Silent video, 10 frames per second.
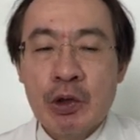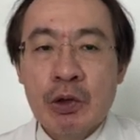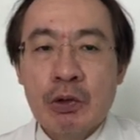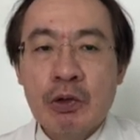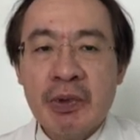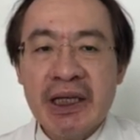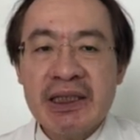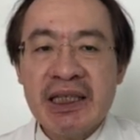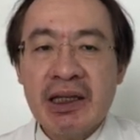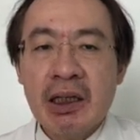Women
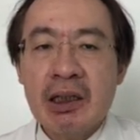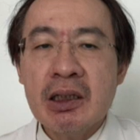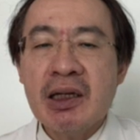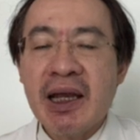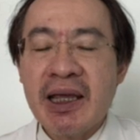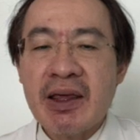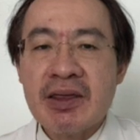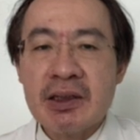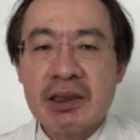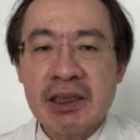in her late
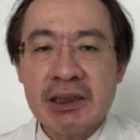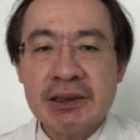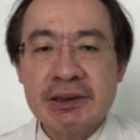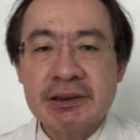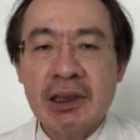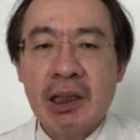30s